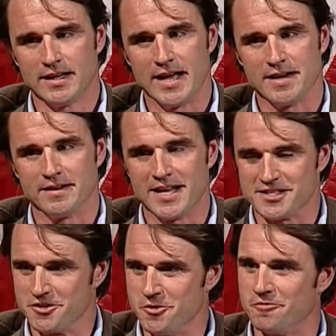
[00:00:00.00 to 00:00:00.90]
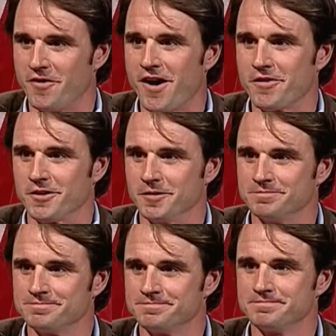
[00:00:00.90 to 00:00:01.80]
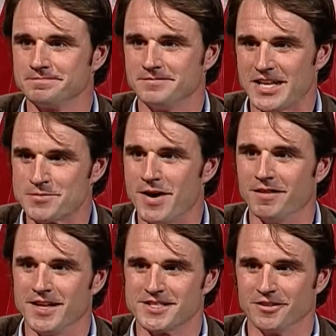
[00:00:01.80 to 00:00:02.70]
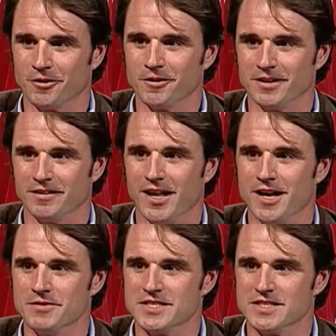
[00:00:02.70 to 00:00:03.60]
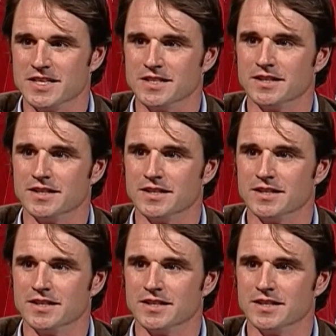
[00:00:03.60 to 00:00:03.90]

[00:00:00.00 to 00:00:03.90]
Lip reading: and as a new father, that's my lesson learned in life, is that